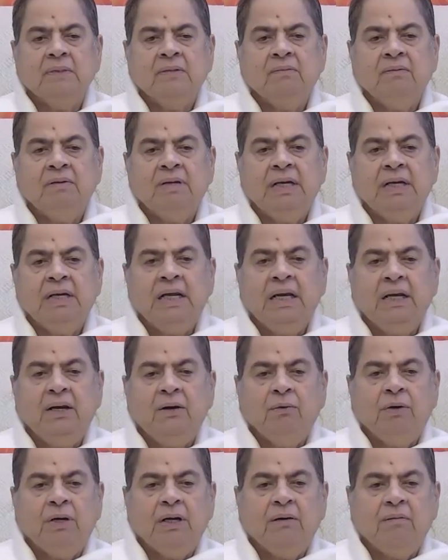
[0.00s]
When I
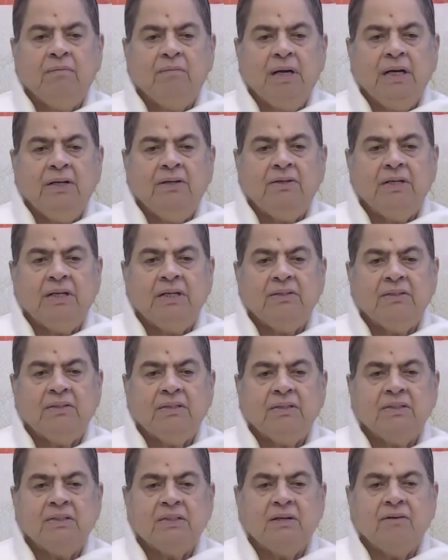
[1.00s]
look at my
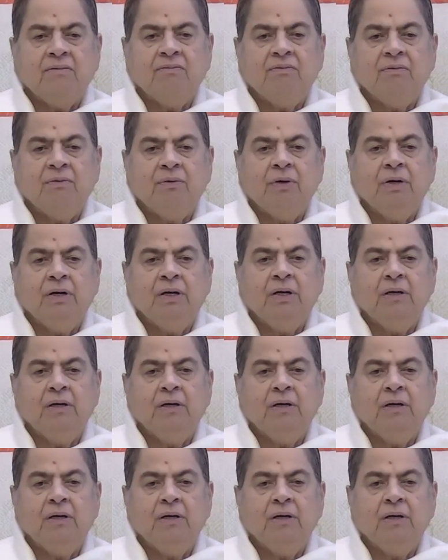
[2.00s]
treasures are full.